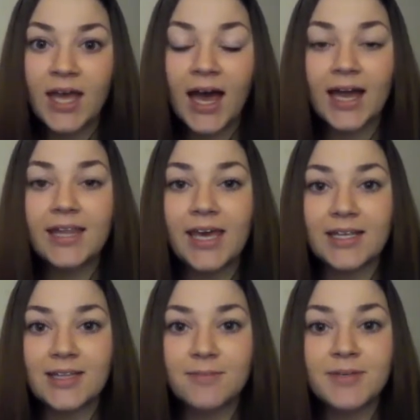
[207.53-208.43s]
I
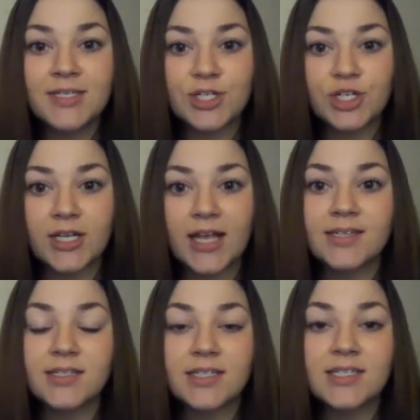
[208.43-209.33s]
landed the position
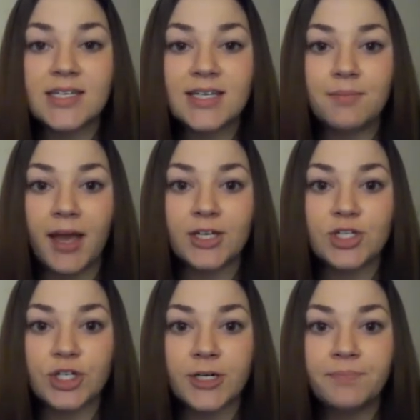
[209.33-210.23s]
as an assistant
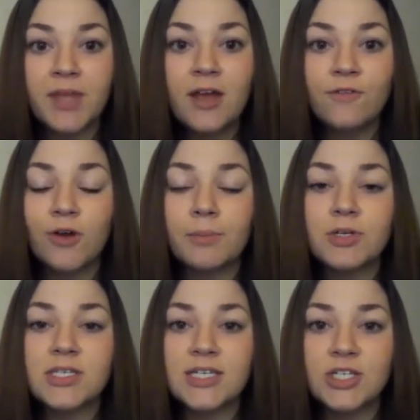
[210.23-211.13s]
manager for a
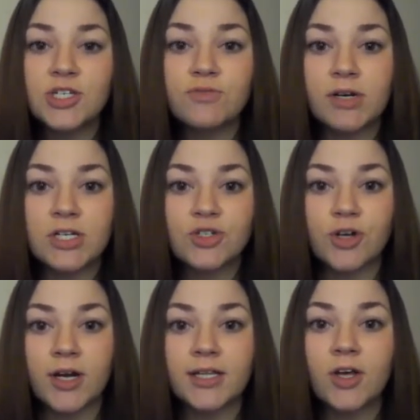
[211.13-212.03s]
prestigious
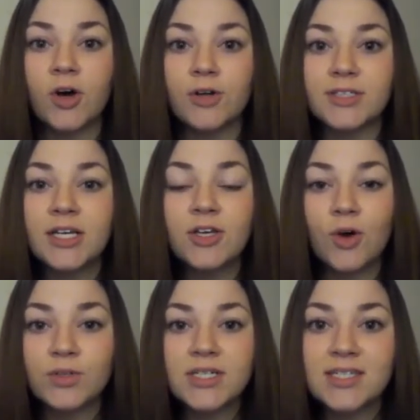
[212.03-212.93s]
restaurant called
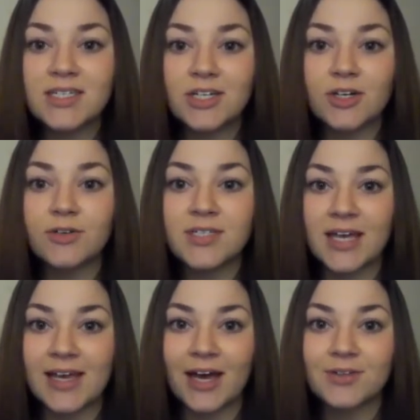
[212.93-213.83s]
Golden Steer
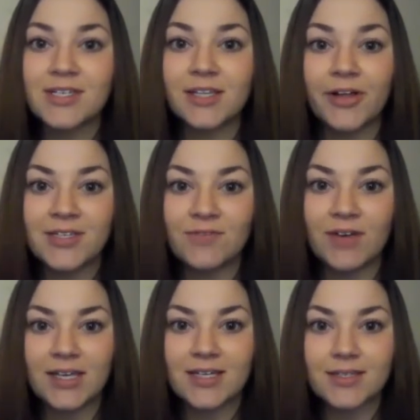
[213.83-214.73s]
Steakhouse, Las
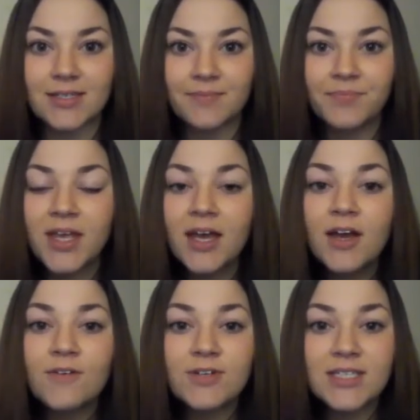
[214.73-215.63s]
Vegas.
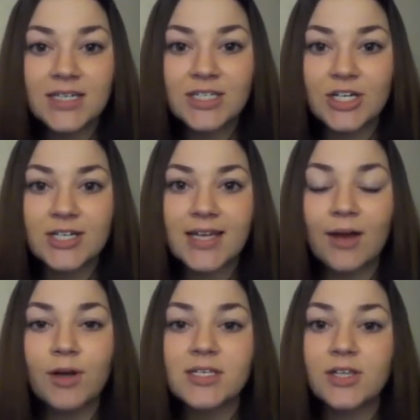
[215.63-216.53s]
For 6 years,
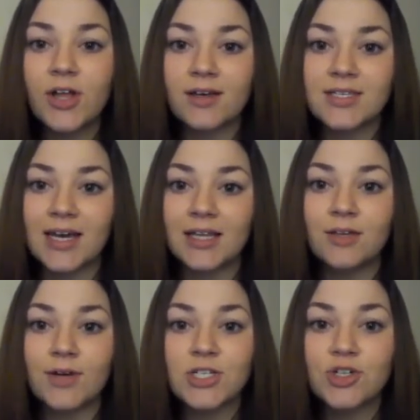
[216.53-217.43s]
I worked alongside
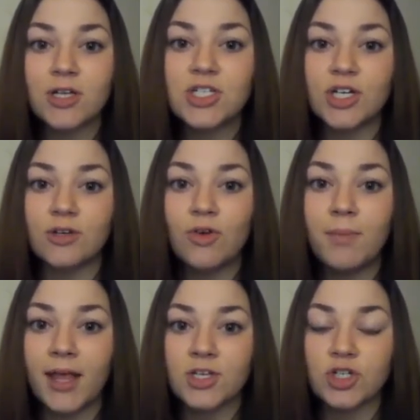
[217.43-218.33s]
the restaurant's general
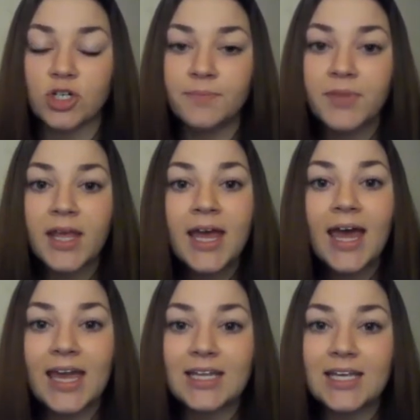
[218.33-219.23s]
manager,
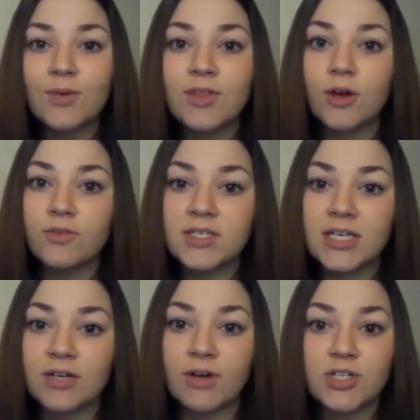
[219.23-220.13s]
aiding with
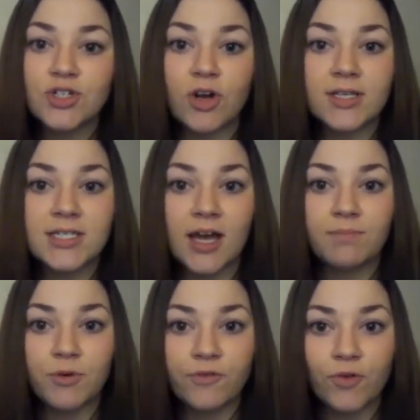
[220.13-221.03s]
overseeing restaurant
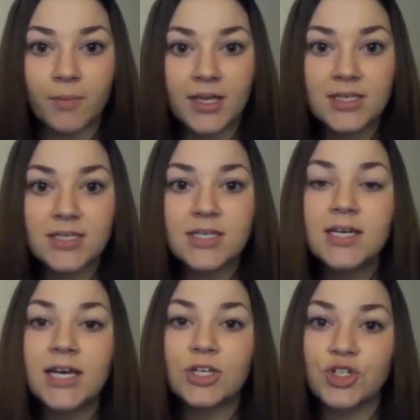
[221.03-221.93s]
staff performance,
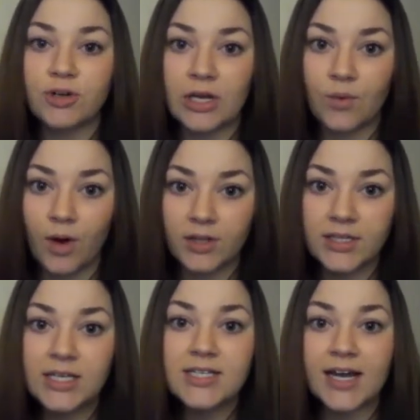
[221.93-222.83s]
ensuring
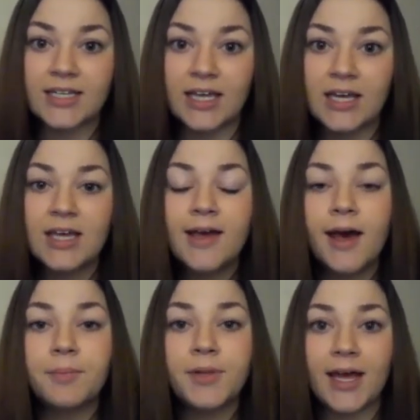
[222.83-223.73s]
quality dining,
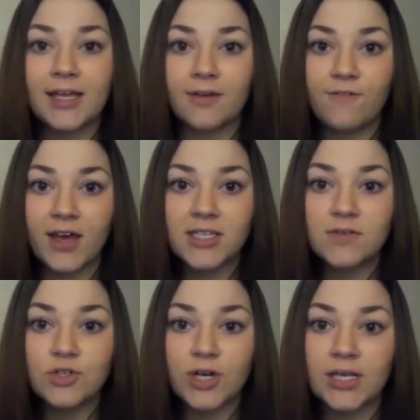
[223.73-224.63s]
applying
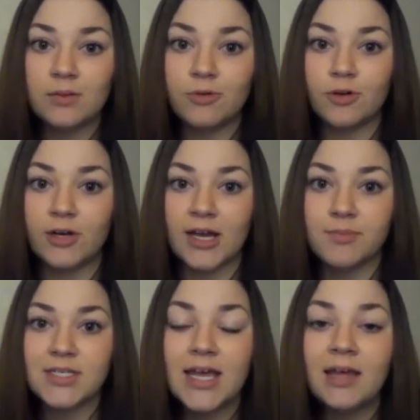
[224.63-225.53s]
effective training
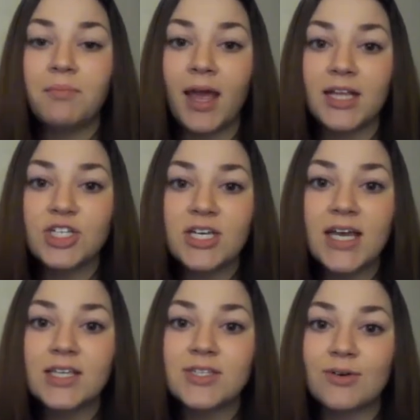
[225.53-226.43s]
programs,
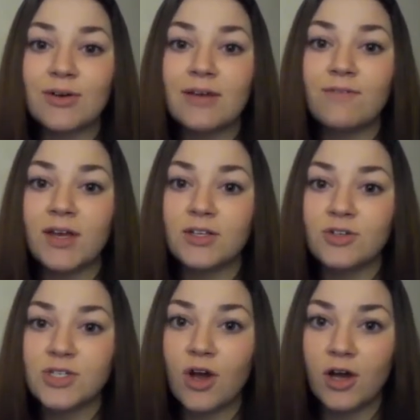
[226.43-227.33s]
managing and storing
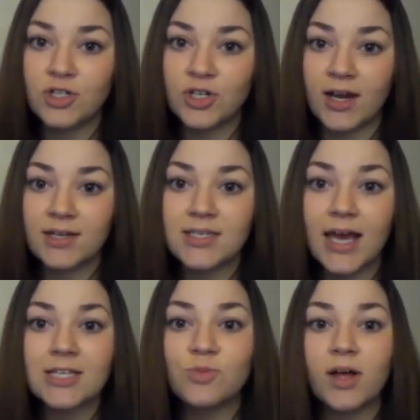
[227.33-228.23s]
vendors' contracts,
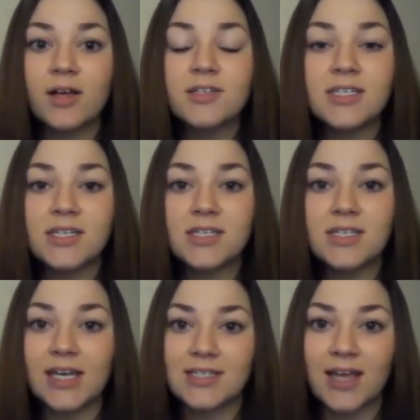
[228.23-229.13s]
as well as
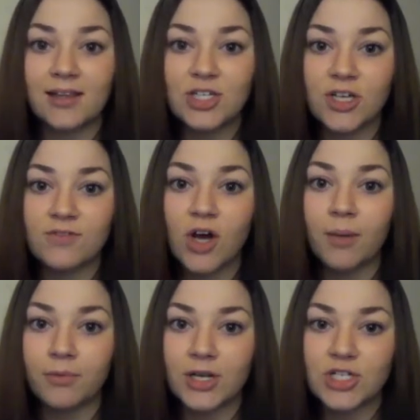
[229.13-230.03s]
assisting in daily shift
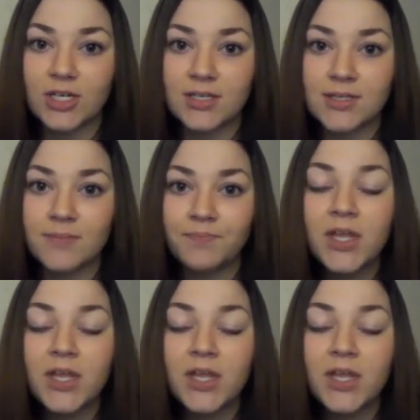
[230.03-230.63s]
operations.